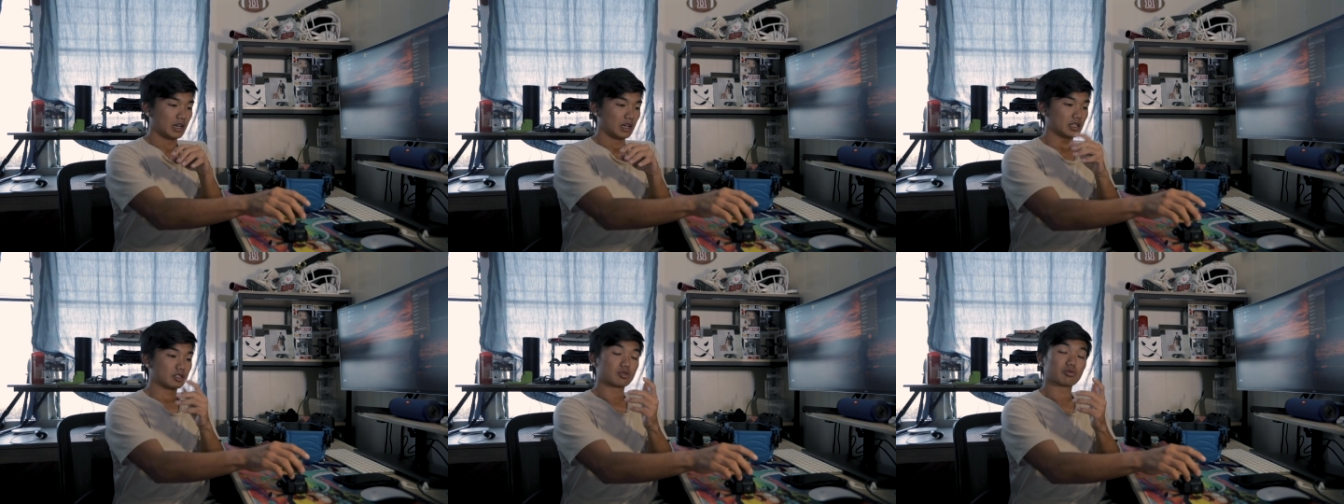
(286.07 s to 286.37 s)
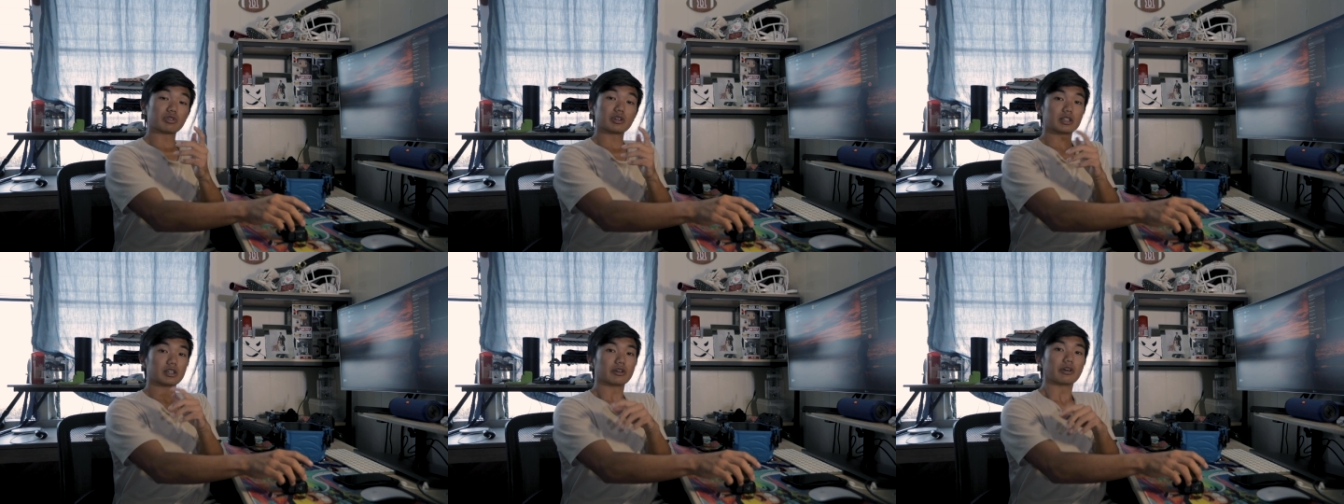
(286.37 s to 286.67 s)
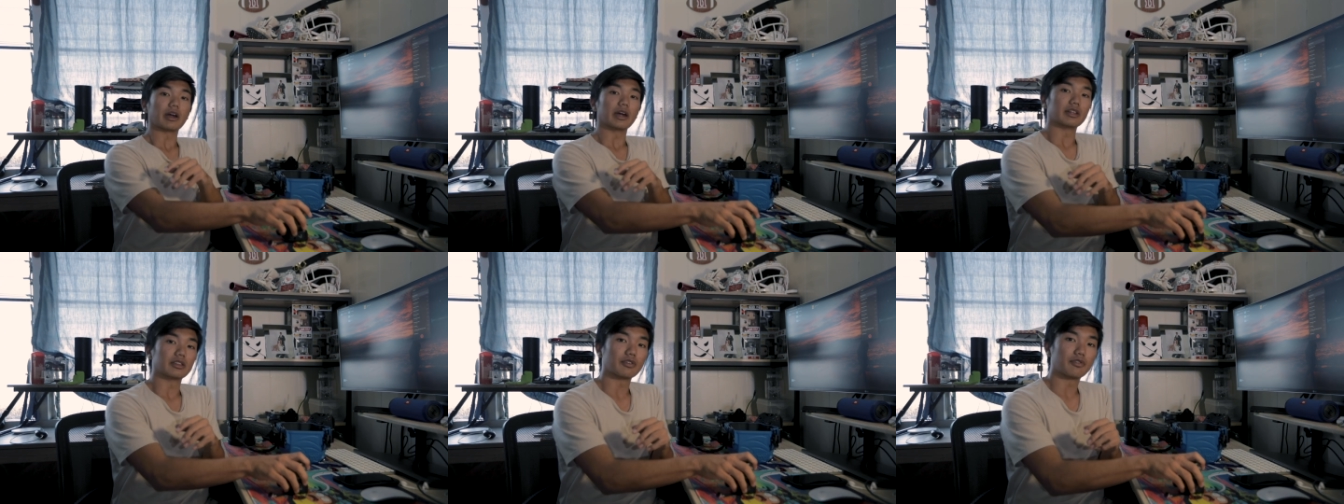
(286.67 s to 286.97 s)
It's really
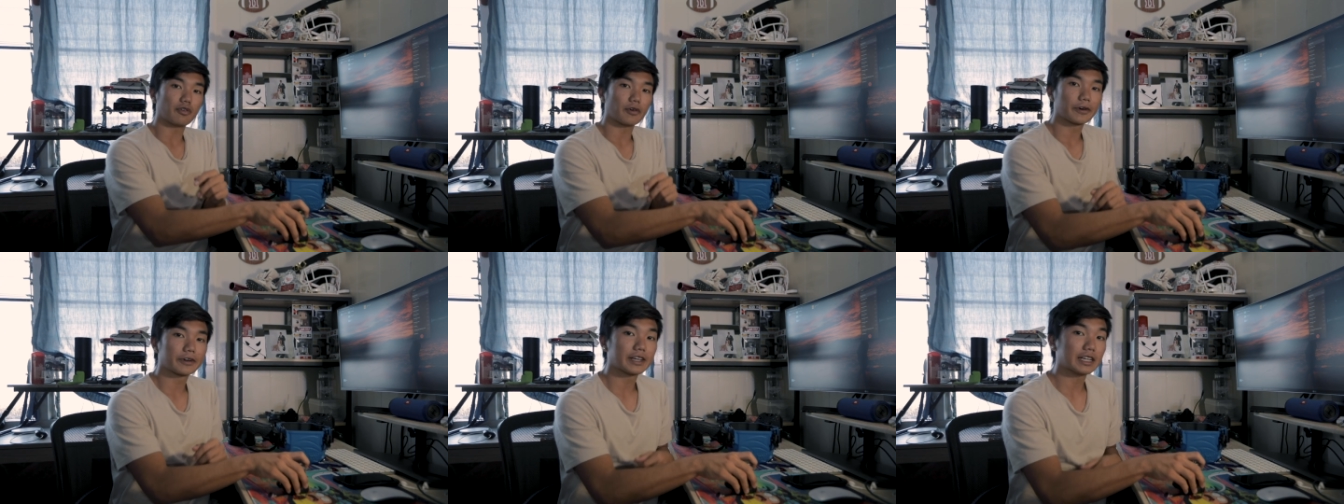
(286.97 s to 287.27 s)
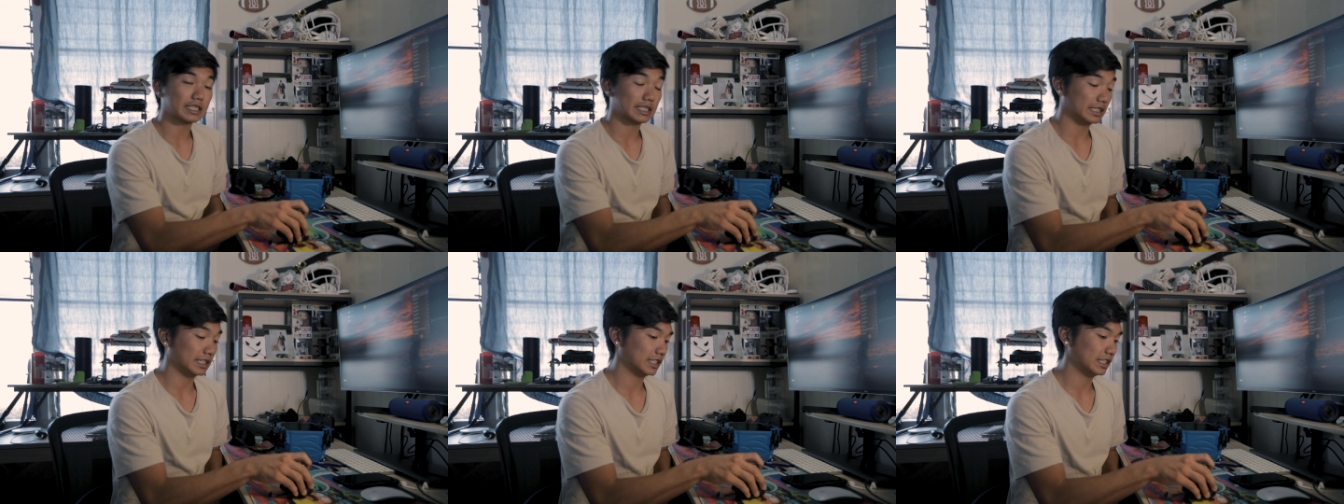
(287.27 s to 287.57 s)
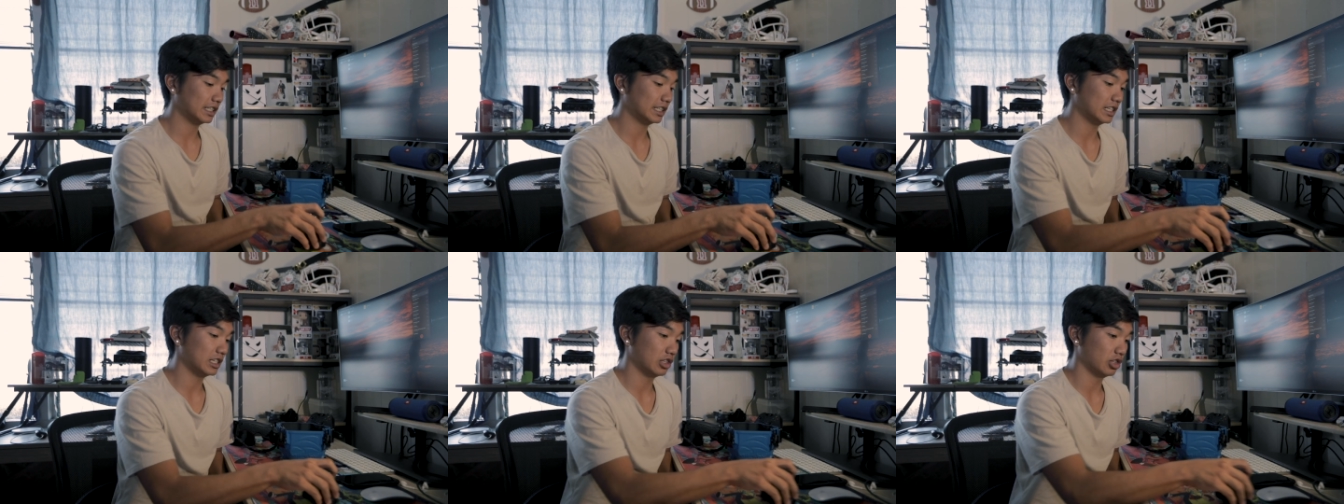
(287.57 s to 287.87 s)
great. The
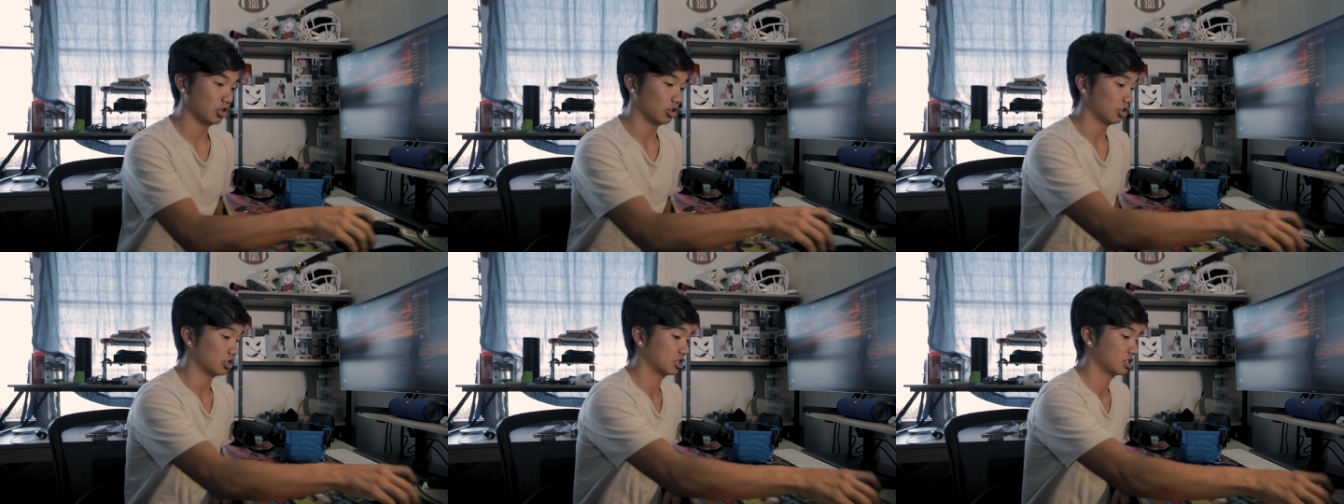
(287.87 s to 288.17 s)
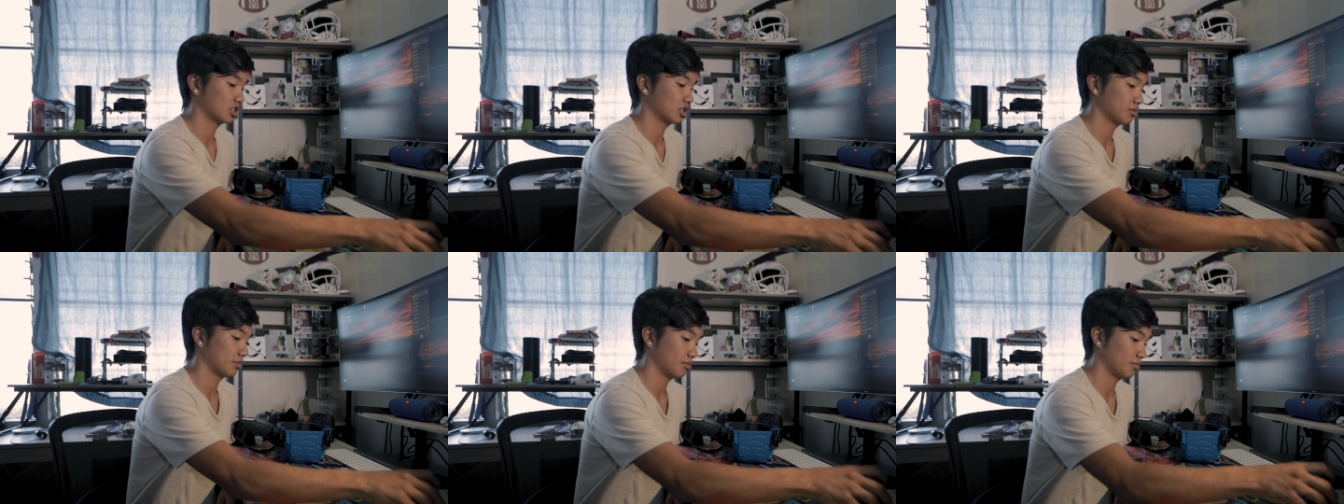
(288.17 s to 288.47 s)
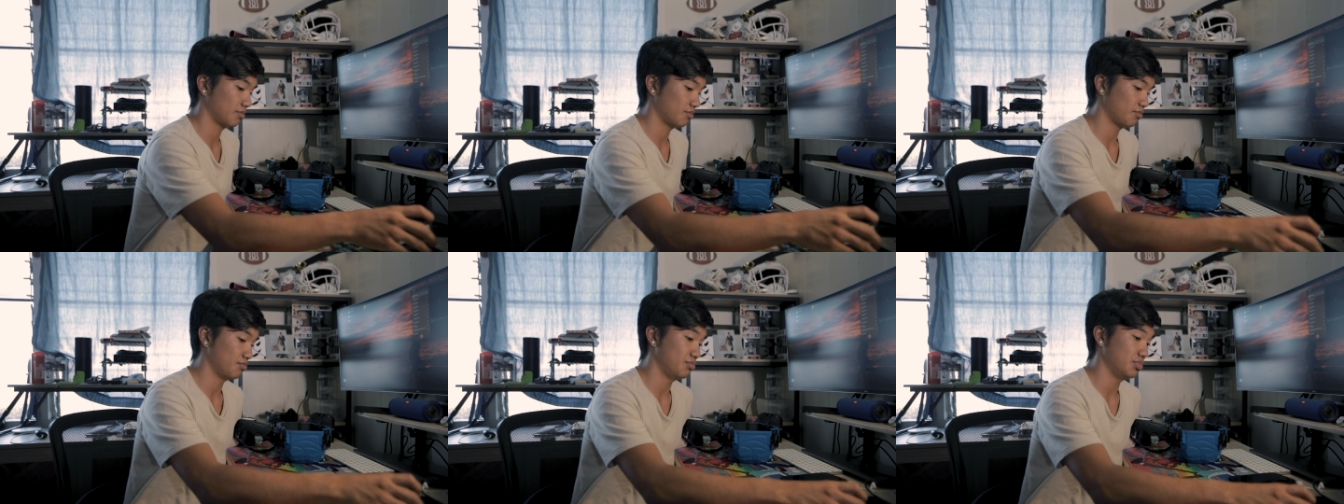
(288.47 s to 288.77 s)
4K60 looks
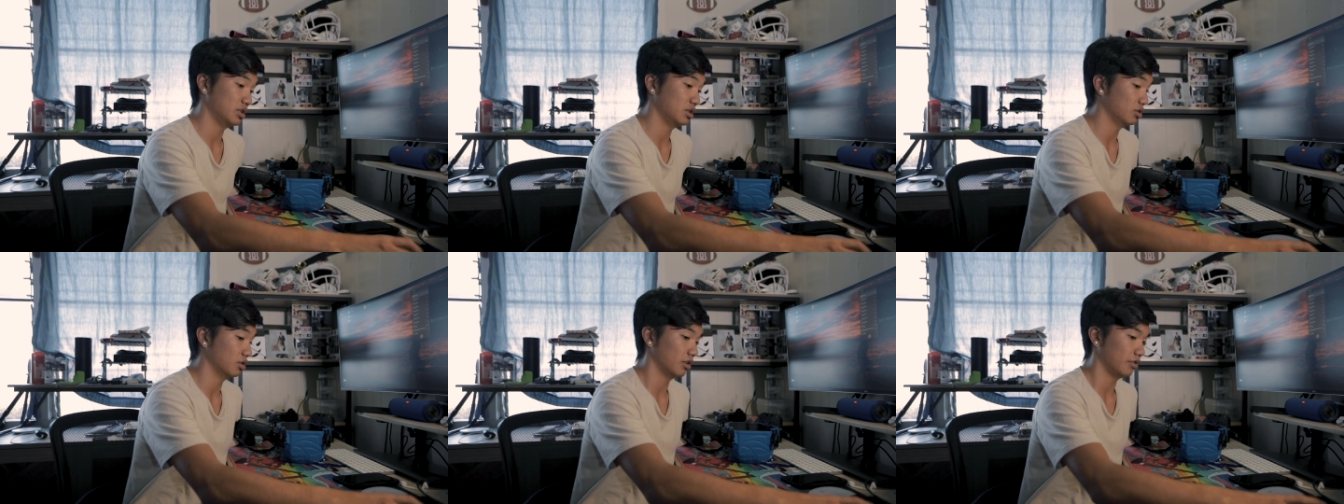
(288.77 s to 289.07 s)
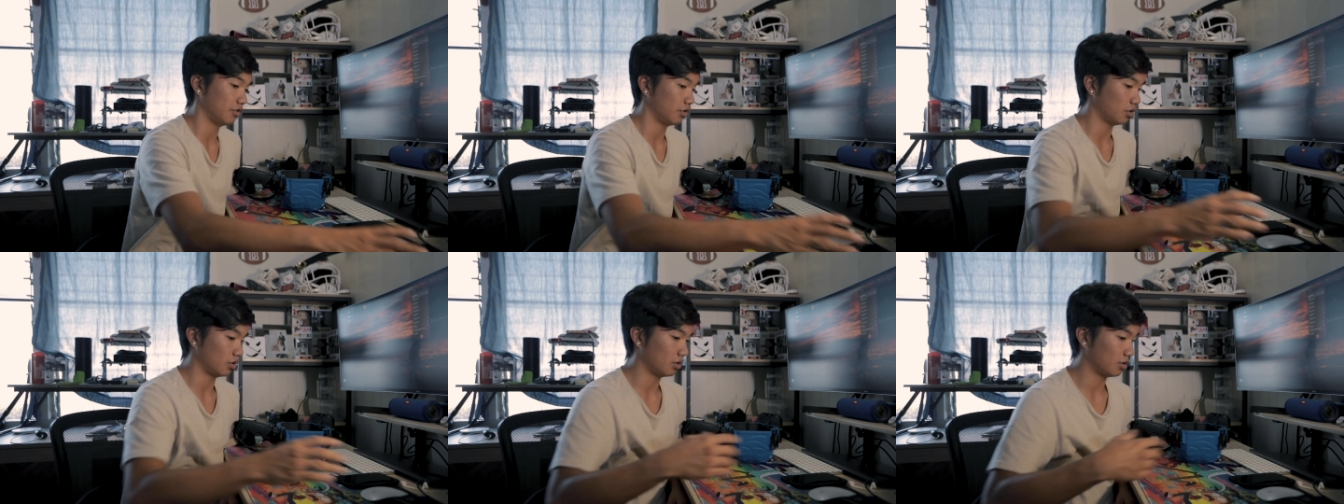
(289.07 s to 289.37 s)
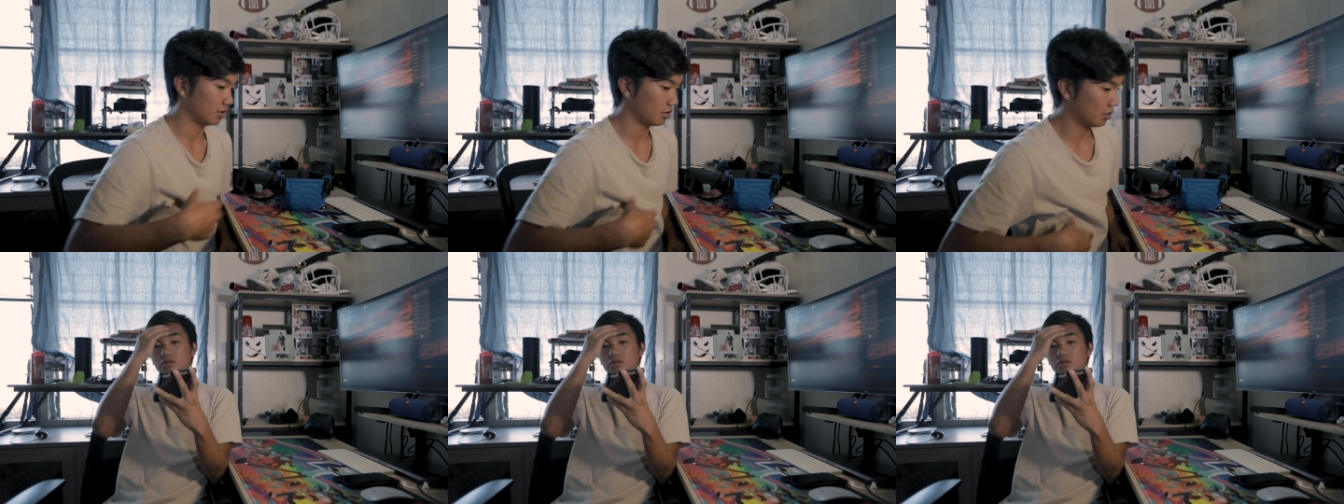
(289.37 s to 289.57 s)
beautiful.